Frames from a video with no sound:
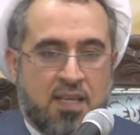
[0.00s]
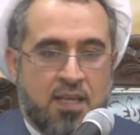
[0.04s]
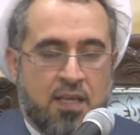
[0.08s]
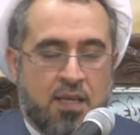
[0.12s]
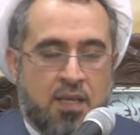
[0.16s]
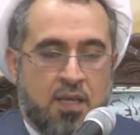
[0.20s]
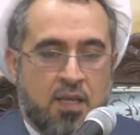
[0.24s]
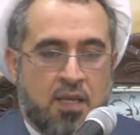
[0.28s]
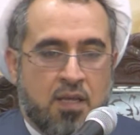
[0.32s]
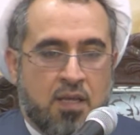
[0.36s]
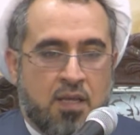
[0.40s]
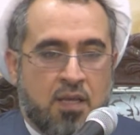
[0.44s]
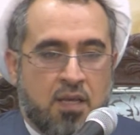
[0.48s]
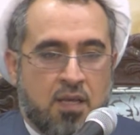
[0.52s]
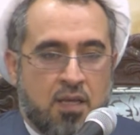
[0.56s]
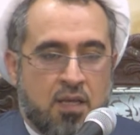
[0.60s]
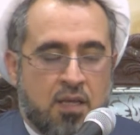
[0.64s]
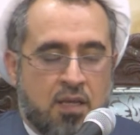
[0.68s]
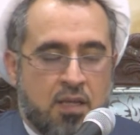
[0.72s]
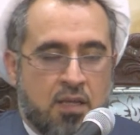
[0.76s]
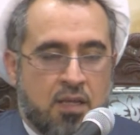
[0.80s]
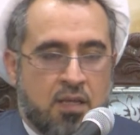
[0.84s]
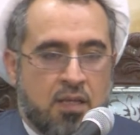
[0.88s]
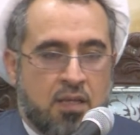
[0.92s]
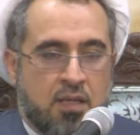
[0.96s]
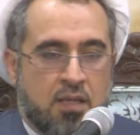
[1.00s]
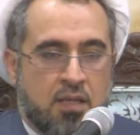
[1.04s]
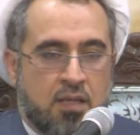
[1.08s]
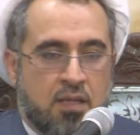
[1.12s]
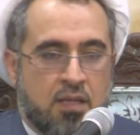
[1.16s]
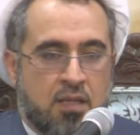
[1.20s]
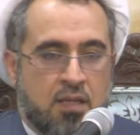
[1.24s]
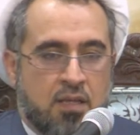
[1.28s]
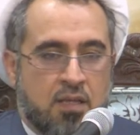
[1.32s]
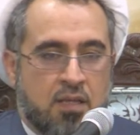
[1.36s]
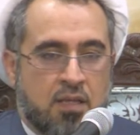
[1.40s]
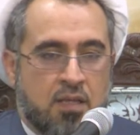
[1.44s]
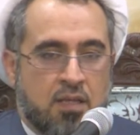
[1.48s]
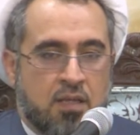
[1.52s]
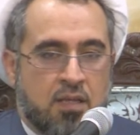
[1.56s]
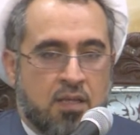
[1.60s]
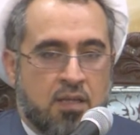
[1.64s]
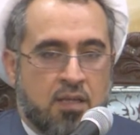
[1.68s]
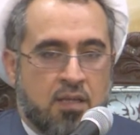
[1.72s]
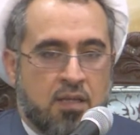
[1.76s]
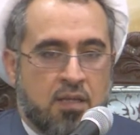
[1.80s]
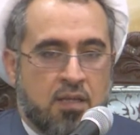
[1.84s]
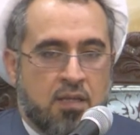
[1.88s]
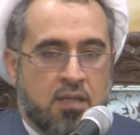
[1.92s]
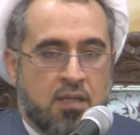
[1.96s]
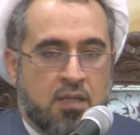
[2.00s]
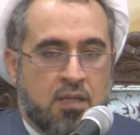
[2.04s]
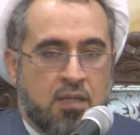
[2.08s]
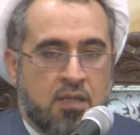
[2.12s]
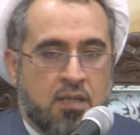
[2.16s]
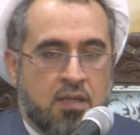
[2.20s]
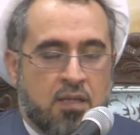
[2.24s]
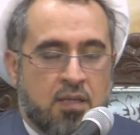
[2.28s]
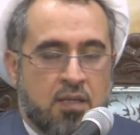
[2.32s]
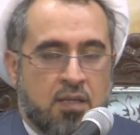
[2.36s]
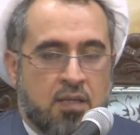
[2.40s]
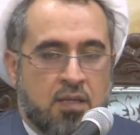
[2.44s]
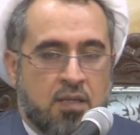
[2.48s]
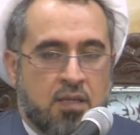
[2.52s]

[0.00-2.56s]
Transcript: (no one is talking)